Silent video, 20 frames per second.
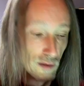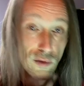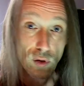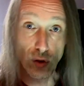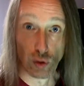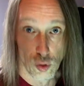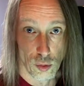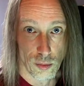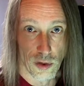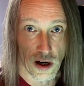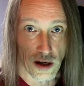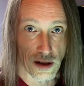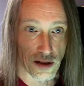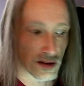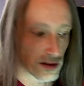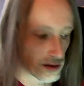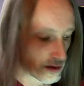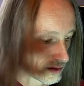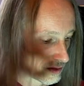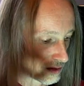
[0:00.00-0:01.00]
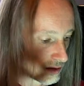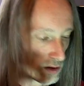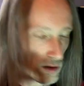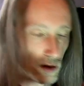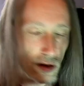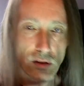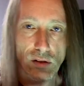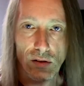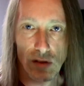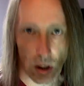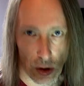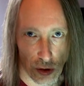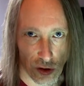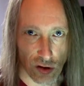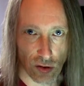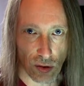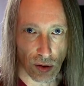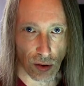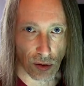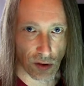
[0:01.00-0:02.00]
for 2 bars,
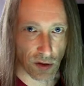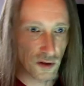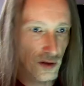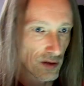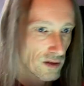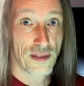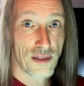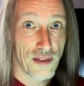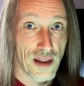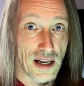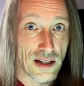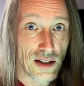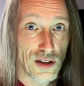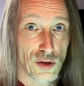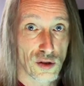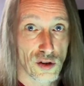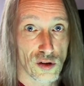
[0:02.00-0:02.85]
downstrokes. Then you